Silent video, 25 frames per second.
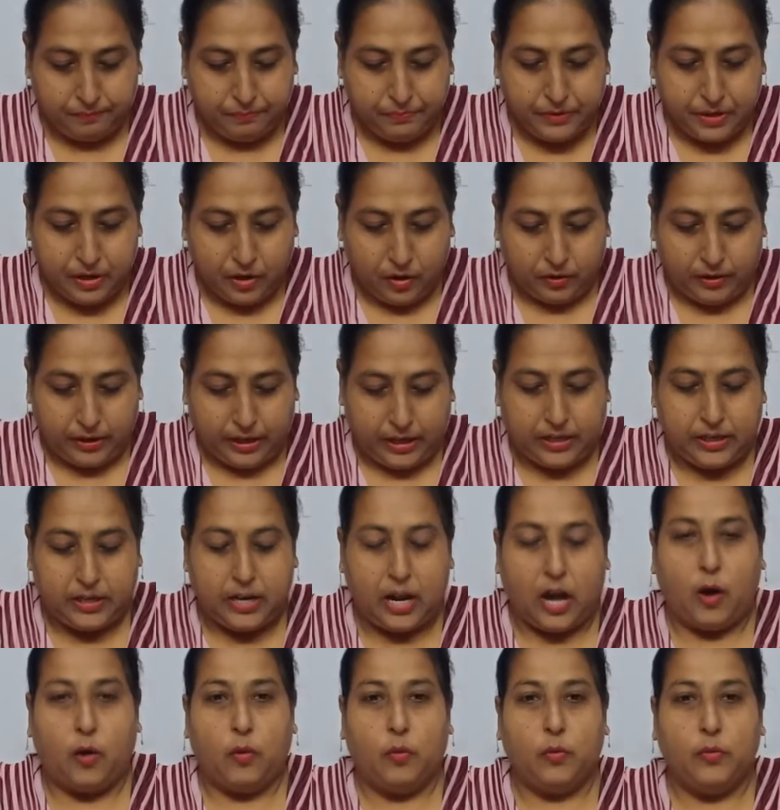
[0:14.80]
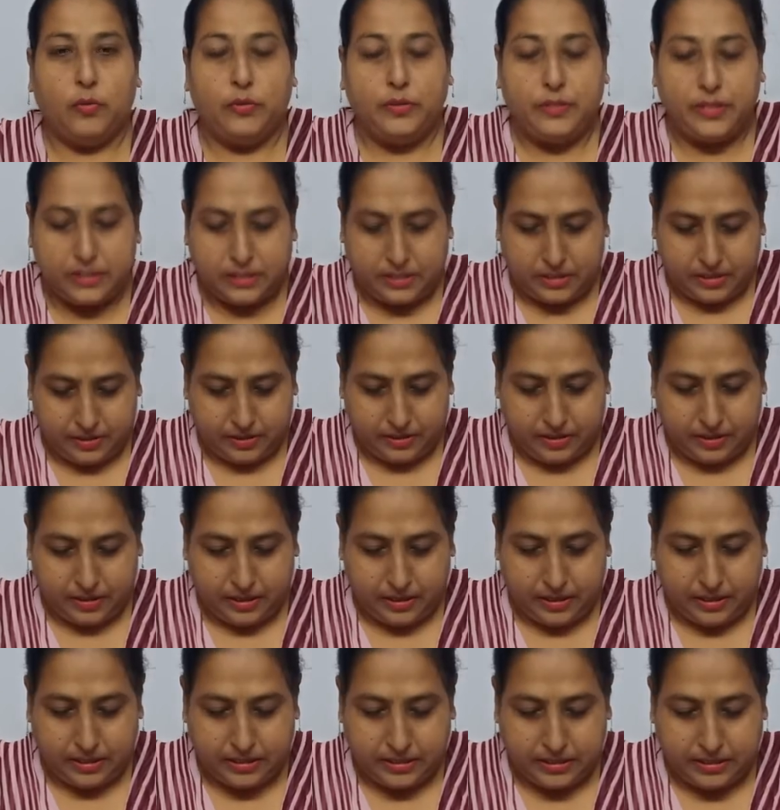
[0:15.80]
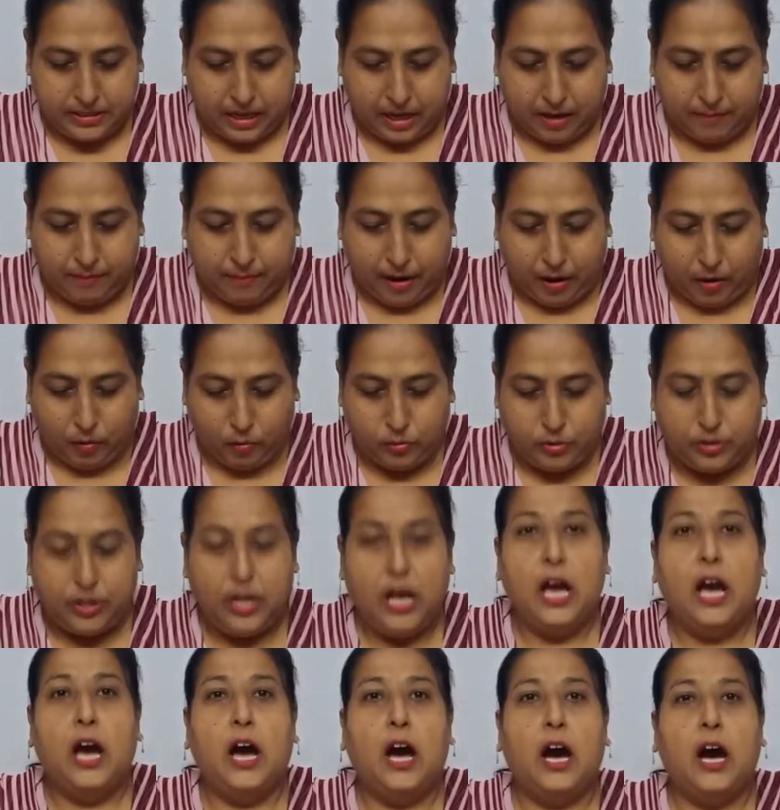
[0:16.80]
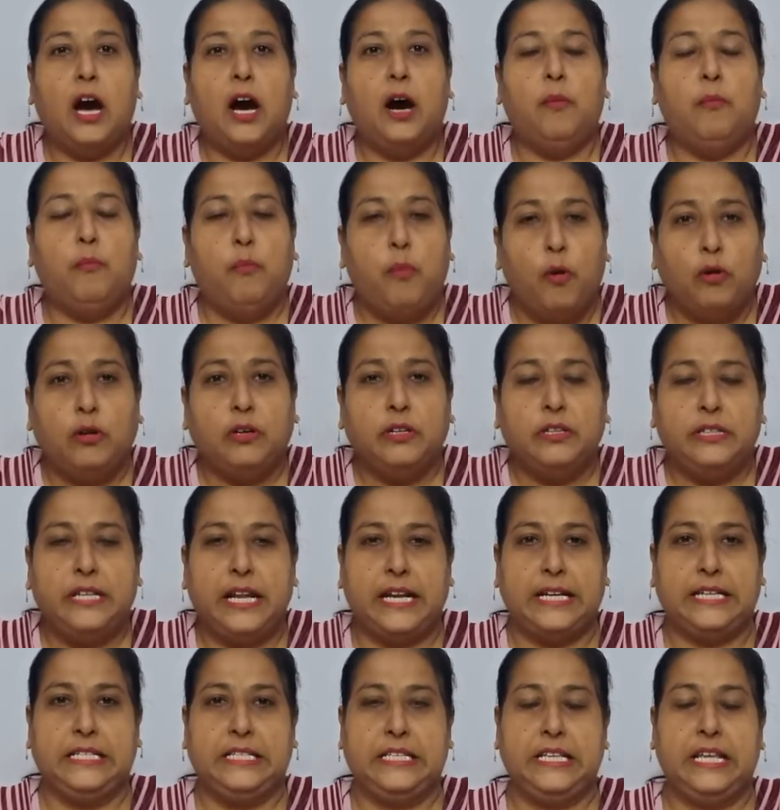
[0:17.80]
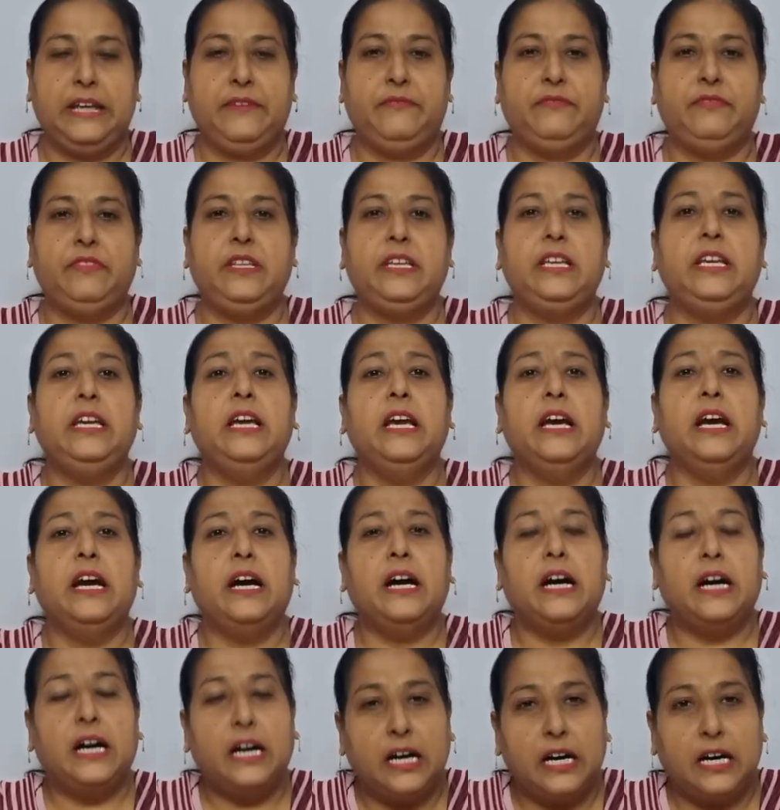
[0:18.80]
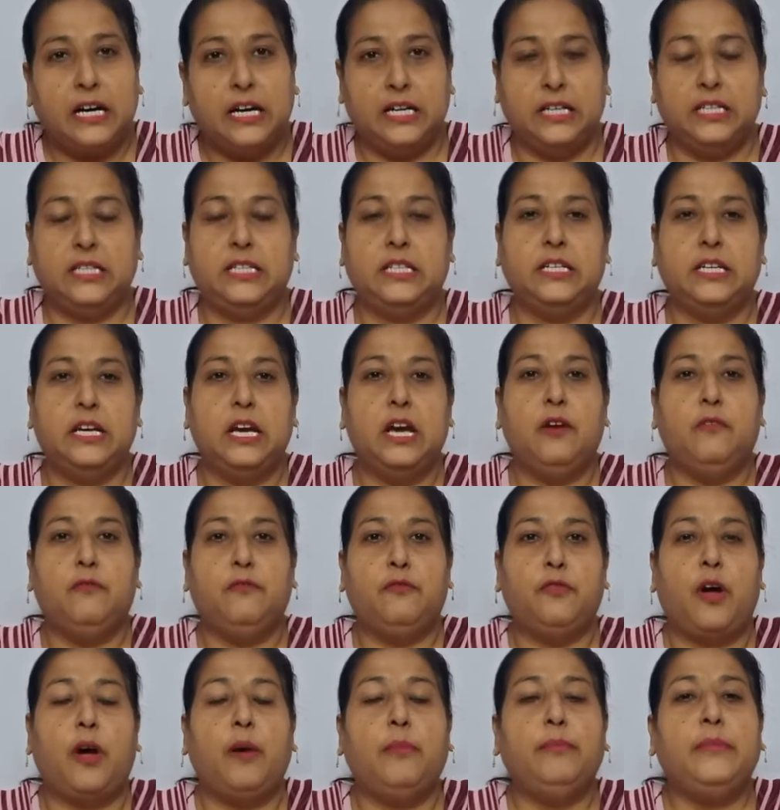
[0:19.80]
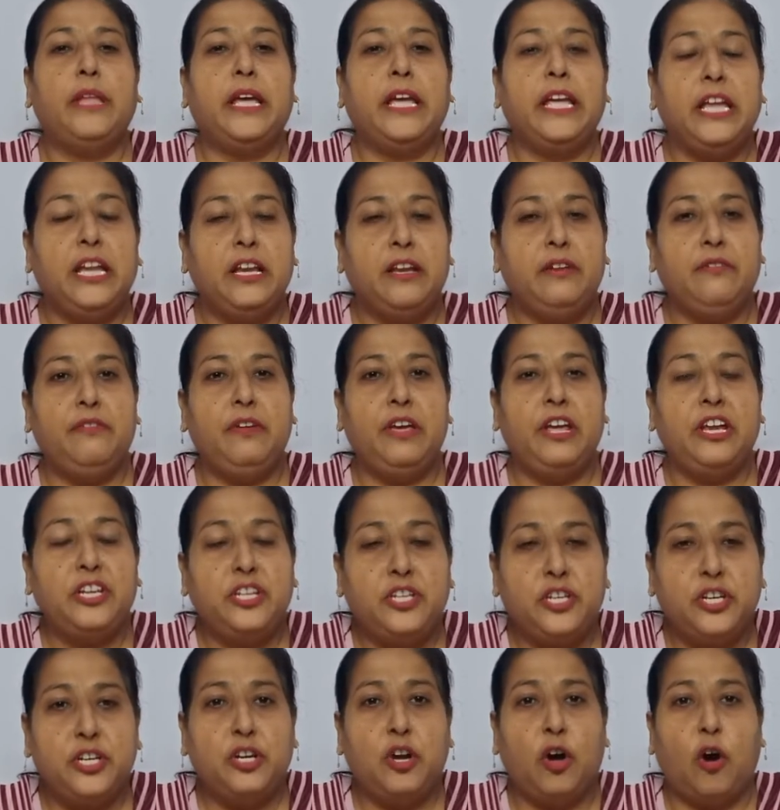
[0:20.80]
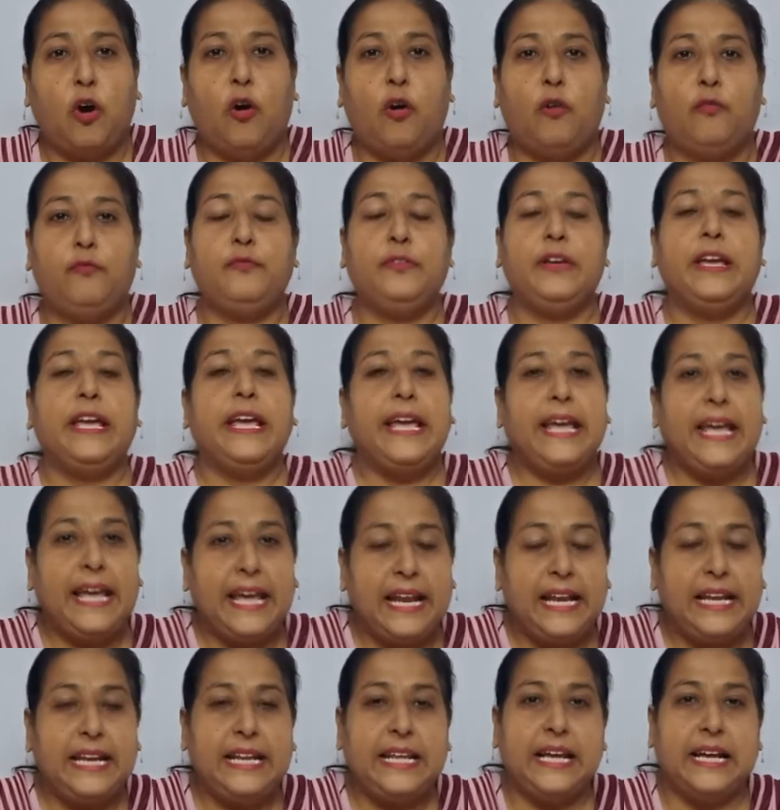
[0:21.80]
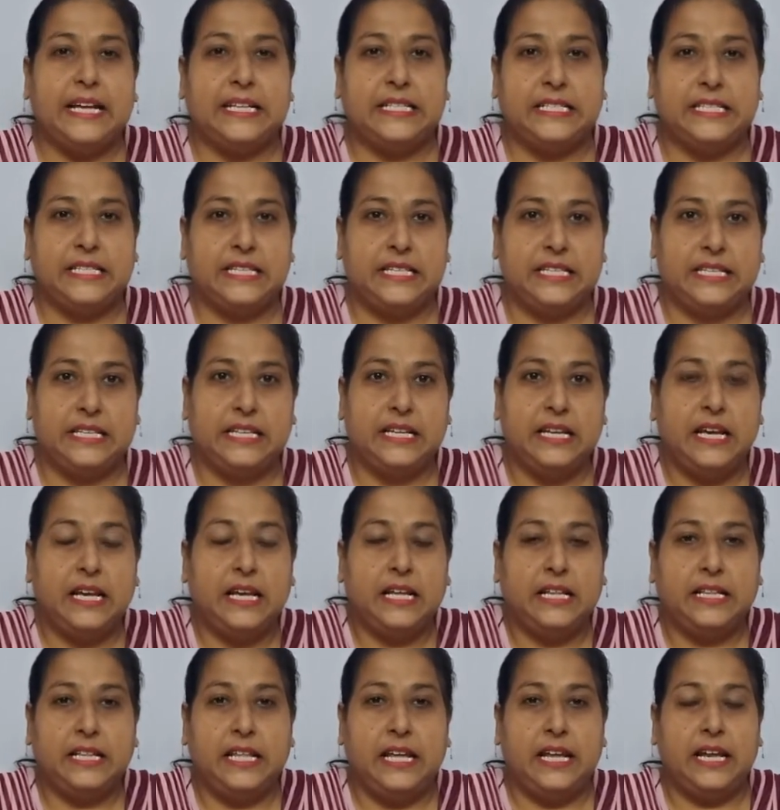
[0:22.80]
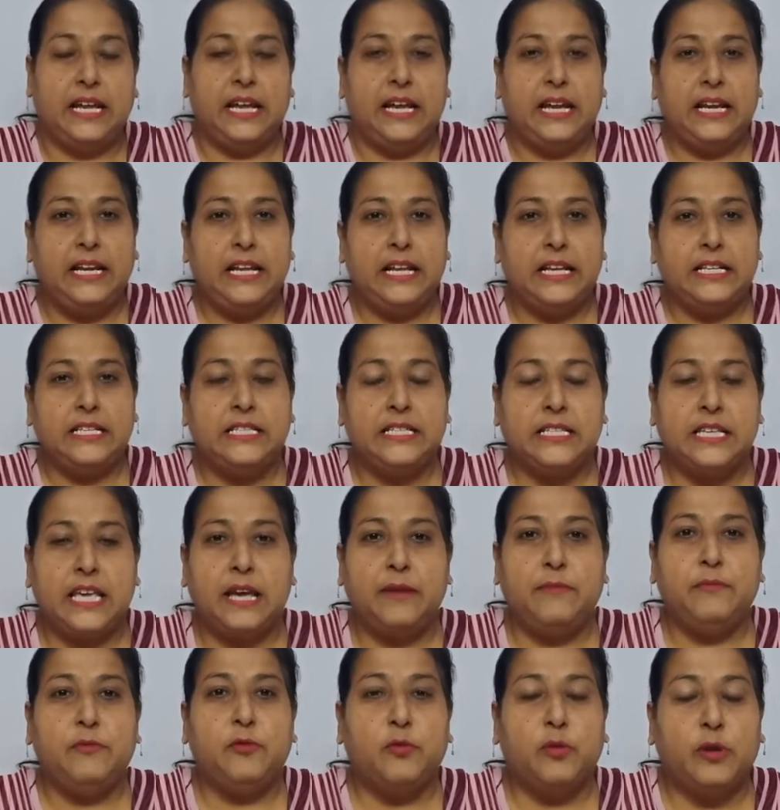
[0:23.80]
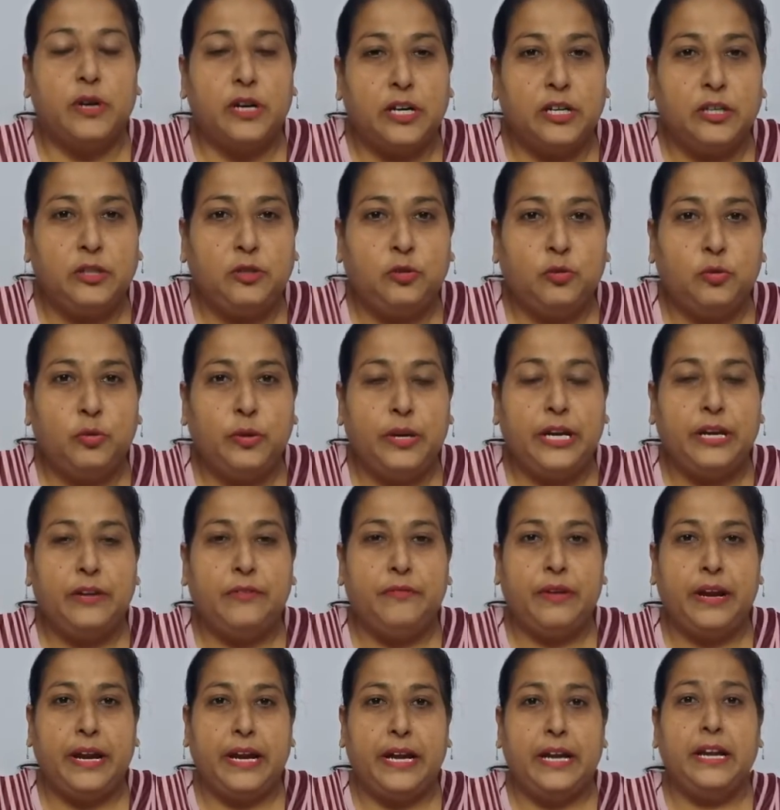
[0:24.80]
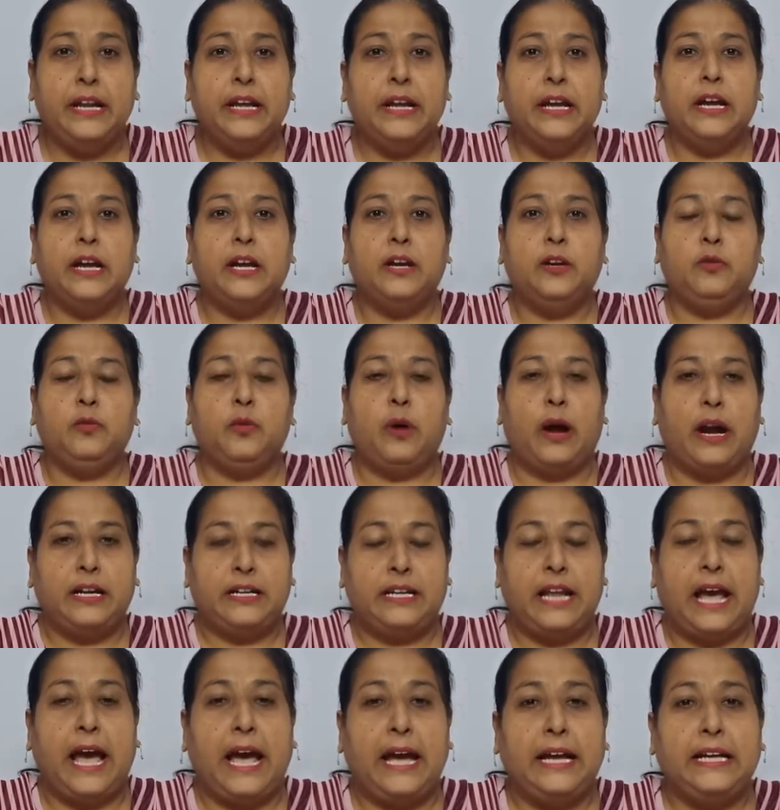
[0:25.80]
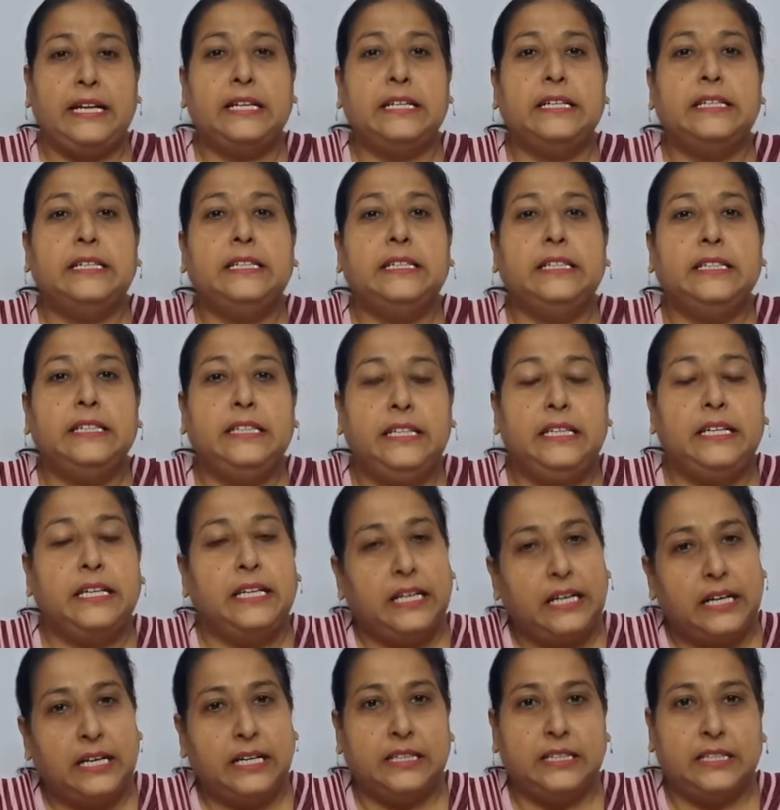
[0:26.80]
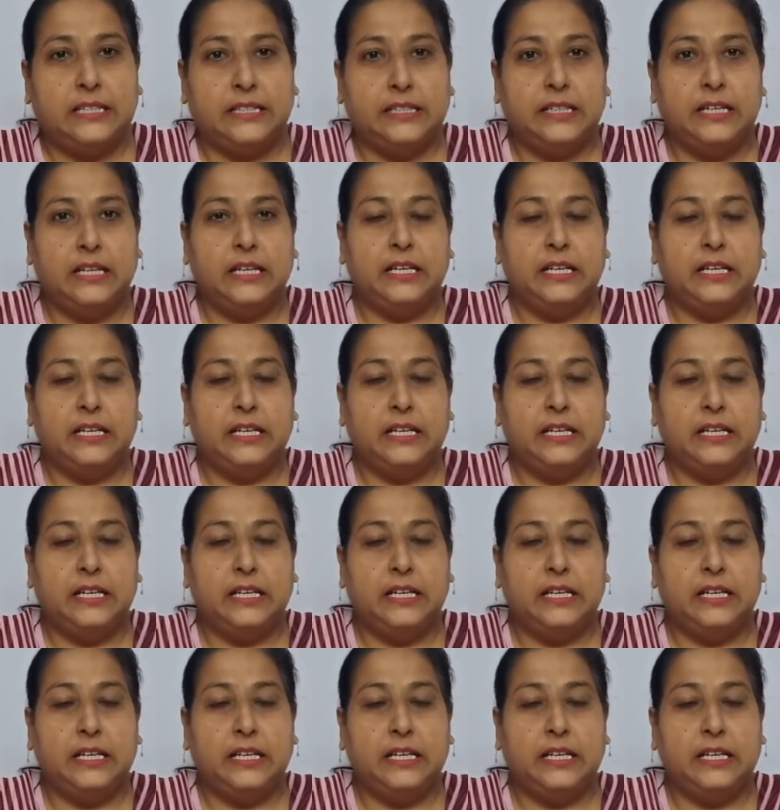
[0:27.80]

Okay, now this is about a book that saved the earth from the invasion of aliens. The aliens came to earth to invade, to attack the earth.